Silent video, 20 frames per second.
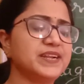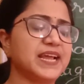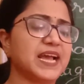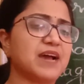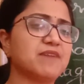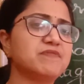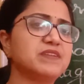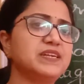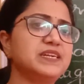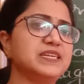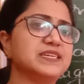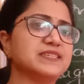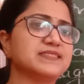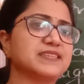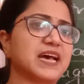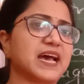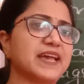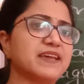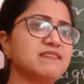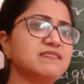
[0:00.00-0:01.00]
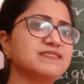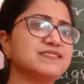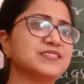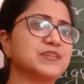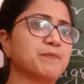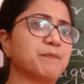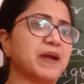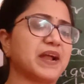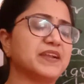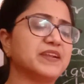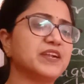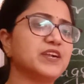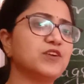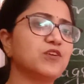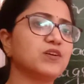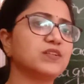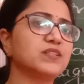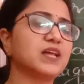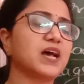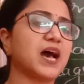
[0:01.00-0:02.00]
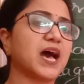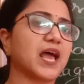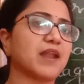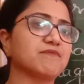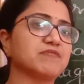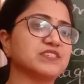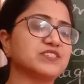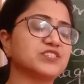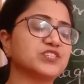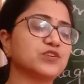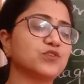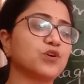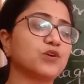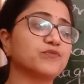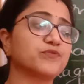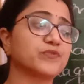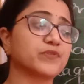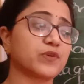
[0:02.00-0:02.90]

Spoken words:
every desire is dependent on the harvesting of